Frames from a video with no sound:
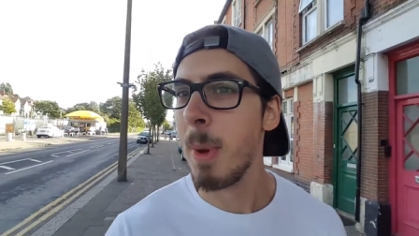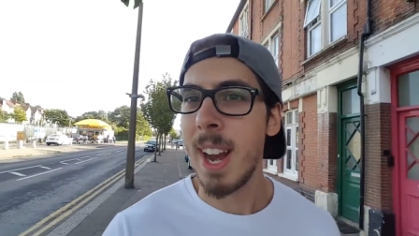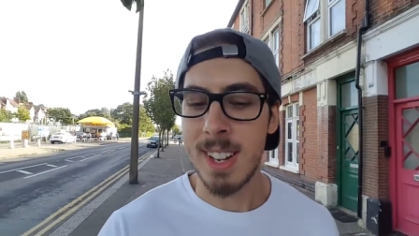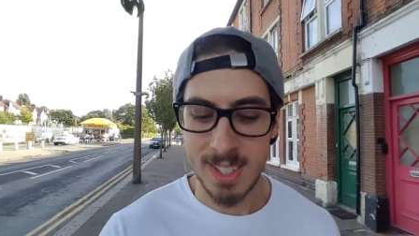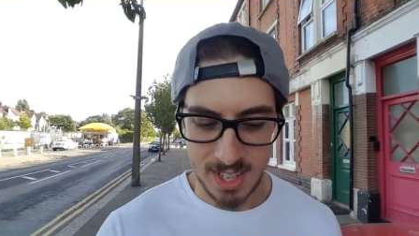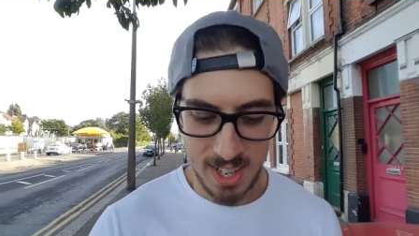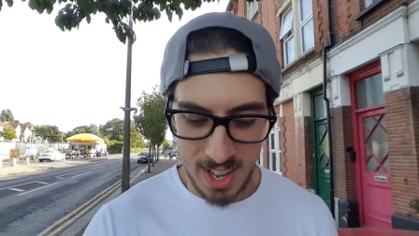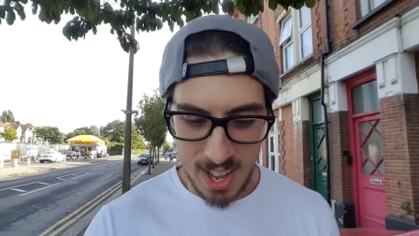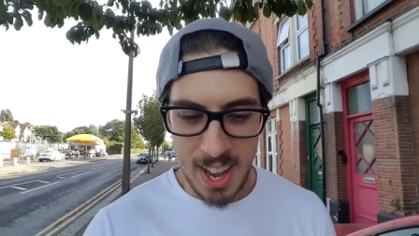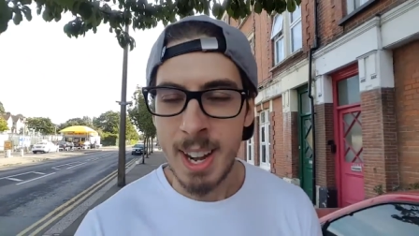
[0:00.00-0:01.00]
minutes
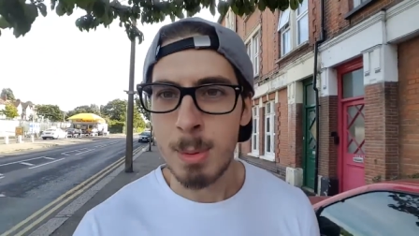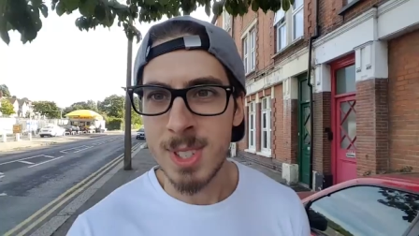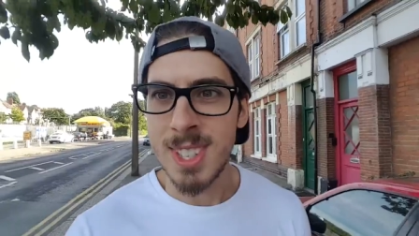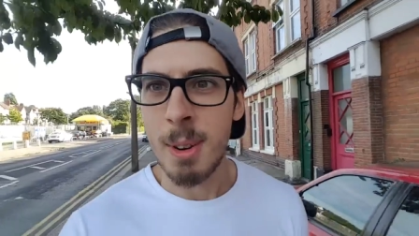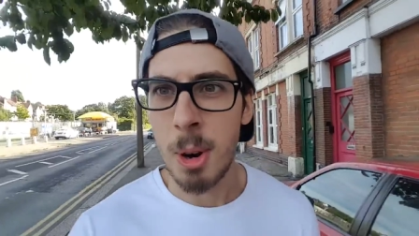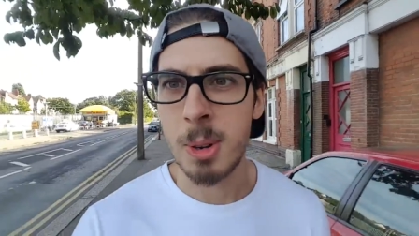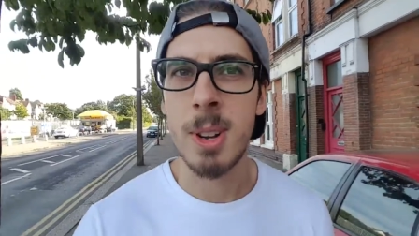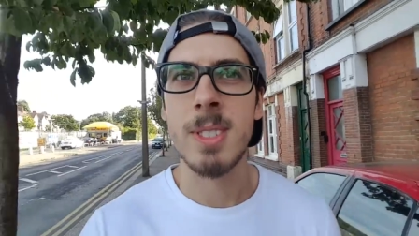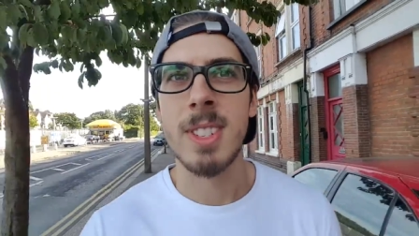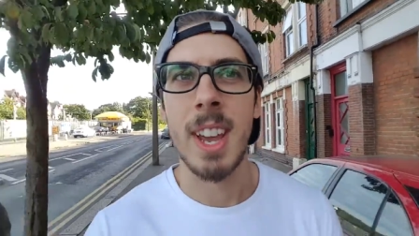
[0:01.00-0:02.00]
and there was zero
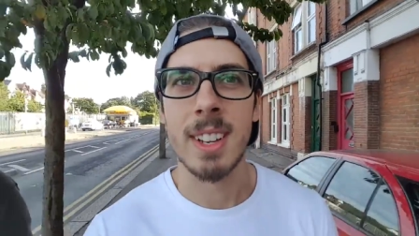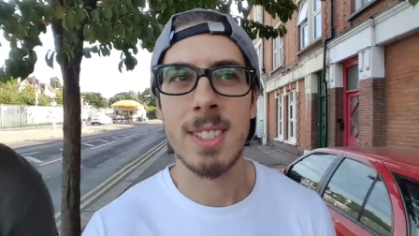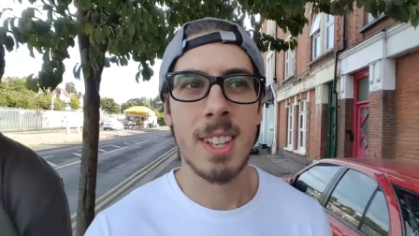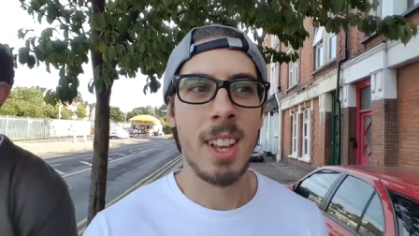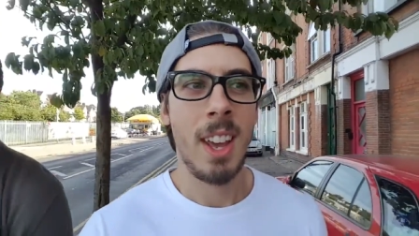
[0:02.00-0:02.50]
context.